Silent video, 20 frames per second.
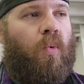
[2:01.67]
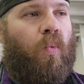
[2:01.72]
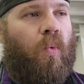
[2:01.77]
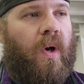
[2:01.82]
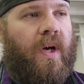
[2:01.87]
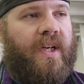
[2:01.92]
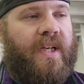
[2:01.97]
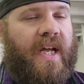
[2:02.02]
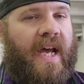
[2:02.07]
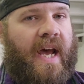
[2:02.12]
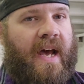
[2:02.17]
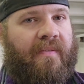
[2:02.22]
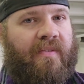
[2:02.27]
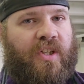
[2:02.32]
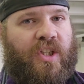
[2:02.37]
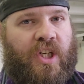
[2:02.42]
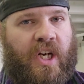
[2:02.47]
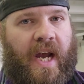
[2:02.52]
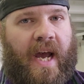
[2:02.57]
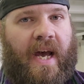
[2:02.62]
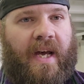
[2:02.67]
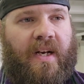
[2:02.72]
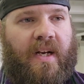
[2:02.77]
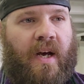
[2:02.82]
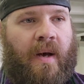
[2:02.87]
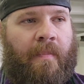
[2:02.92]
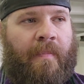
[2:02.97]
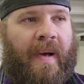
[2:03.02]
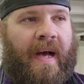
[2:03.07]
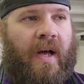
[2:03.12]
wanted to have a chat
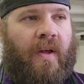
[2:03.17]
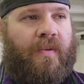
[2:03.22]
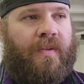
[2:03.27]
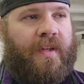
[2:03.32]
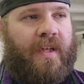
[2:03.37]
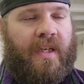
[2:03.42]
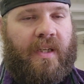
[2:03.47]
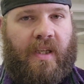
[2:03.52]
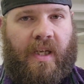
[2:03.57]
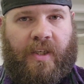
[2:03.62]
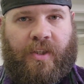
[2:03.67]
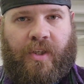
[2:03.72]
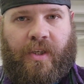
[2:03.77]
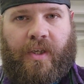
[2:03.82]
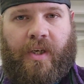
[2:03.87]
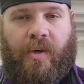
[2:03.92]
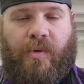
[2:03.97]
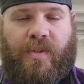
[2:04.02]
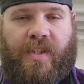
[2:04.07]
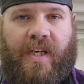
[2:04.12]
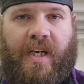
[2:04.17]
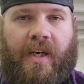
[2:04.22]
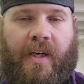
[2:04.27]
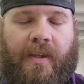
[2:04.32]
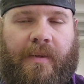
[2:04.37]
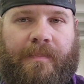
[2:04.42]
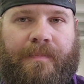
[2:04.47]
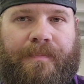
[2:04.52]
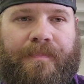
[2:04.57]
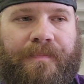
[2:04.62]
about the electric nose
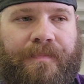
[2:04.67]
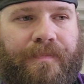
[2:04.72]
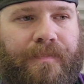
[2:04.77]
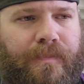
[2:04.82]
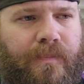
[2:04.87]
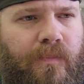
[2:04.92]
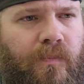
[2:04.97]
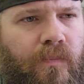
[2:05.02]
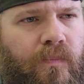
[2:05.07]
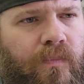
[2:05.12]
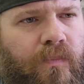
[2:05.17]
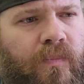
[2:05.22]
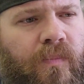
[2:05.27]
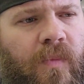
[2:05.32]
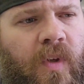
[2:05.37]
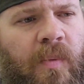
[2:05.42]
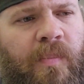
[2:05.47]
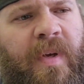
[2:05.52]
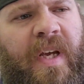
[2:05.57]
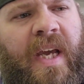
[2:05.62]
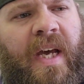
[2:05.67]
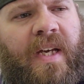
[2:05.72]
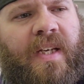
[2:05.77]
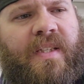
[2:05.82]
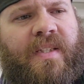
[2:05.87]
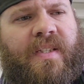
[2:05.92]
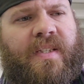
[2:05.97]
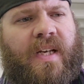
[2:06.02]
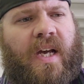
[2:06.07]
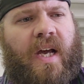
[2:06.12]
gear
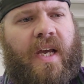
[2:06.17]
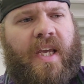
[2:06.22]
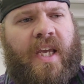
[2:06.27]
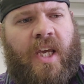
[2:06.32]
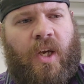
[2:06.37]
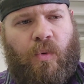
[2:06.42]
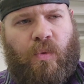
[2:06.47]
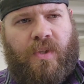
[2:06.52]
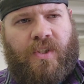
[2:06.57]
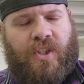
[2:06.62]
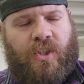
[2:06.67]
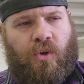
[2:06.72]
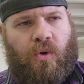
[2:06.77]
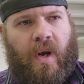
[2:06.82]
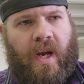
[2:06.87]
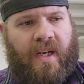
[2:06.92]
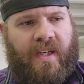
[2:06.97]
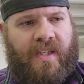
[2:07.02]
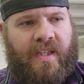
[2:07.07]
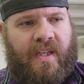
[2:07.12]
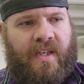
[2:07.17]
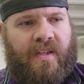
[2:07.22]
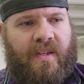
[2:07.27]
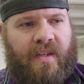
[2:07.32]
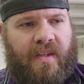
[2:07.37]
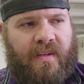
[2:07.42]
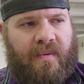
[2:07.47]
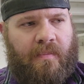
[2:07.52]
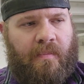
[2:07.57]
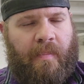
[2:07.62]
because he was directed
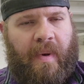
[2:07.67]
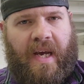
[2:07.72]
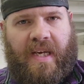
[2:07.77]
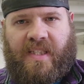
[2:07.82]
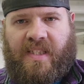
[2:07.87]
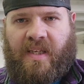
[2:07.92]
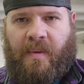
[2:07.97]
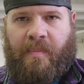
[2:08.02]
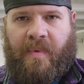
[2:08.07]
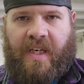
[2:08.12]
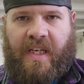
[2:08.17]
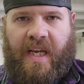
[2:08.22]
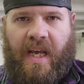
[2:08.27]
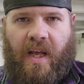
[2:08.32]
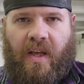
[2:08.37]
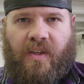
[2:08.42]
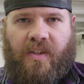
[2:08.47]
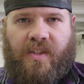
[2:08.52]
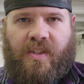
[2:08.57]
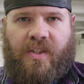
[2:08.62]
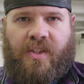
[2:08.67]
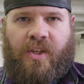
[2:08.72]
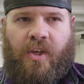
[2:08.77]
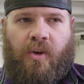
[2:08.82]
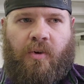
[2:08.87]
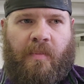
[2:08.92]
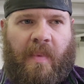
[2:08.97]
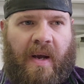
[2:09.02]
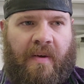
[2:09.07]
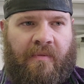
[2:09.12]
by somebody else
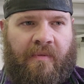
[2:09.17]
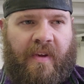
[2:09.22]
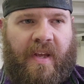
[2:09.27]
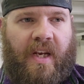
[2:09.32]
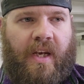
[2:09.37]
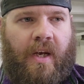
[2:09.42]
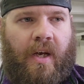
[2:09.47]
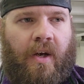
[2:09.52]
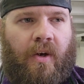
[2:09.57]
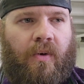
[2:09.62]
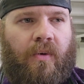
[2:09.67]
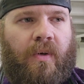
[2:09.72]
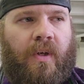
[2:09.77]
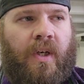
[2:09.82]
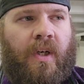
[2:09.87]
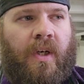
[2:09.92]
to my video